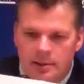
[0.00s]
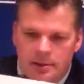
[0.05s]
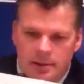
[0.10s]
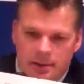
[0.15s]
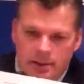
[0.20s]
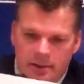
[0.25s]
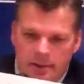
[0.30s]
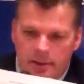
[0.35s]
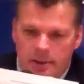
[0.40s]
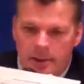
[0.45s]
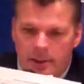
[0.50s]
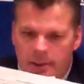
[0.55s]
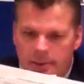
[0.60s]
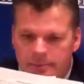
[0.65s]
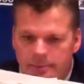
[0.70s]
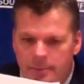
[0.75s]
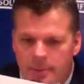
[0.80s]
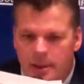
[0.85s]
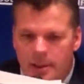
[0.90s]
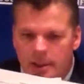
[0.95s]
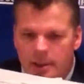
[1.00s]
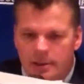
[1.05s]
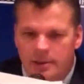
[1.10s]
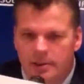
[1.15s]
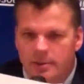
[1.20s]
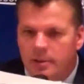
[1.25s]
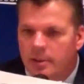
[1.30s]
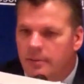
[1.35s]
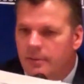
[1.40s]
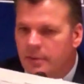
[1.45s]
liked our uh, I
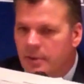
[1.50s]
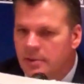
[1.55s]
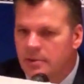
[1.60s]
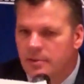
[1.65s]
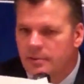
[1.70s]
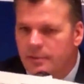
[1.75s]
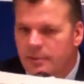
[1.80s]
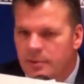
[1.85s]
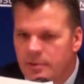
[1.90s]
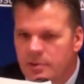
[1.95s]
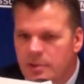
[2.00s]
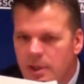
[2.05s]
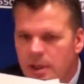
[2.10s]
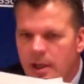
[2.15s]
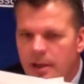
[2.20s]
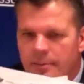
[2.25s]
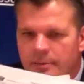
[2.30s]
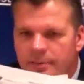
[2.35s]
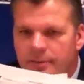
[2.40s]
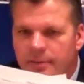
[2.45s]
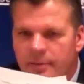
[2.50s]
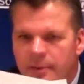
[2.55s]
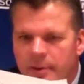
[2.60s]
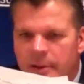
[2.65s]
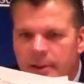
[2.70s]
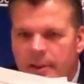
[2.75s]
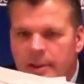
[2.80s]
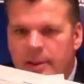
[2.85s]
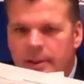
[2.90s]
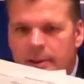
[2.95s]
liked our defense the first half.
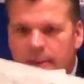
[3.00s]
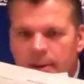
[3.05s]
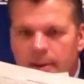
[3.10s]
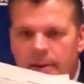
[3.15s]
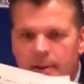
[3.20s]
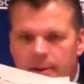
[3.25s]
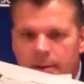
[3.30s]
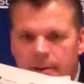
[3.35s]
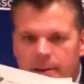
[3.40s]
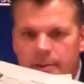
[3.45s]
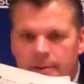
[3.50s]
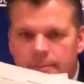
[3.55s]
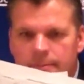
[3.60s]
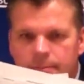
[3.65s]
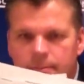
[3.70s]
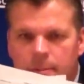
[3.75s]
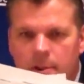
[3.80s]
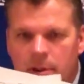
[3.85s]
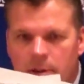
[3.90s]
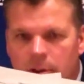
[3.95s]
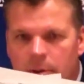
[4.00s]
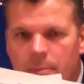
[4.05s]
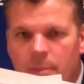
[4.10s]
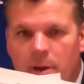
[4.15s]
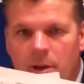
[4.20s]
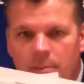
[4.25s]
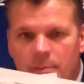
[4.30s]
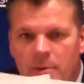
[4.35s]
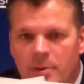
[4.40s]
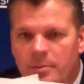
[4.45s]
Uh, you know, our
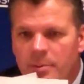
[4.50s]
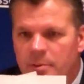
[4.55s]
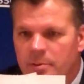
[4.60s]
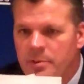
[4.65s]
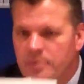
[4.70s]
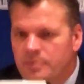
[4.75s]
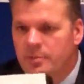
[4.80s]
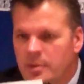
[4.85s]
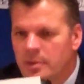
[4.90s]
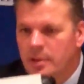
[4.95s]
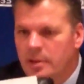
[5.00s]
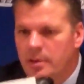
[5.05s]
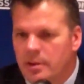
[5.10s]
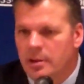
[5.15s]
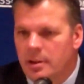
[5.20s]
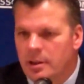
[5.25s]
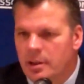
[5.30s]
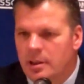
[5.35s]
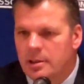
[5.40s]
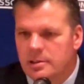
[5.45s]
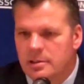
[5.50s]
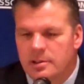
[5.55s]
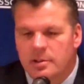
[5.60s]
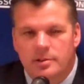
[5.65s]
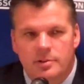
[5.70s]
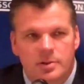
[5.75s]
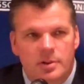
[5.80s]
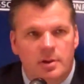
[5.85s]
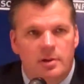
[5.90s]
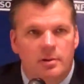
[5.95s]
ball movement was really good against
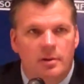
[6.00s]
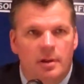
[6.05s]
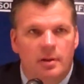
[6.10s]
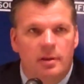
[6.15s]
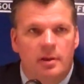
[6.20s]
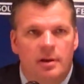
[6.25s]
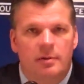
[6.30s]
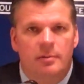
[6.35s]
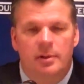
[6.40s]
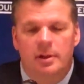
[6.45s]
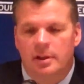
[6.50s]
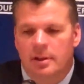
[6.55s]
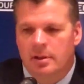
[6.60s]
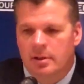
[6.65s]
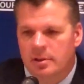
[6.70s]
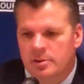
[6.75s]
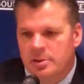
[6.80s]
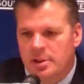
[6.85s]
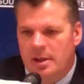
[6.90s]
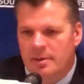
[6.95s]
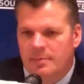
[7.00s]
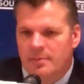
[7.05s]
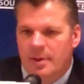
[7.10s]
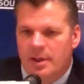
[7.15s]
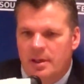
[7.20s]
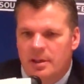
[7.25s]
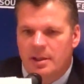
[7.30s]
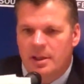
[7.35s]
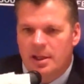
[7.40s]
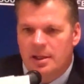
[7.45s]
their zone. I thought we did a good job of
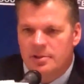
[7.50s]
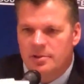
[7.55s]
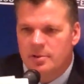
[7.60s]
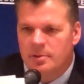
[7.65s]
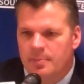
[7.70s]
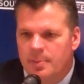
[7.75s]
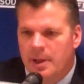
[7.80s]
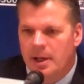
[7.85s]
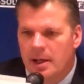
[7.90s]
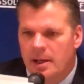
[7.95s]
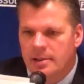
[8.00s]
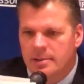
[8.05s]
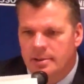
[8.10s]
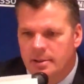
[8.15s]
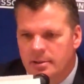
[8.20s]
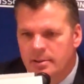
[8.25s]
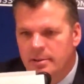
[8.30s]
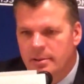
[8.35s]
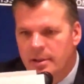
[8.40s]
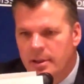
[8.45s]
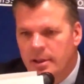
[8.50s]
making the extra pass and,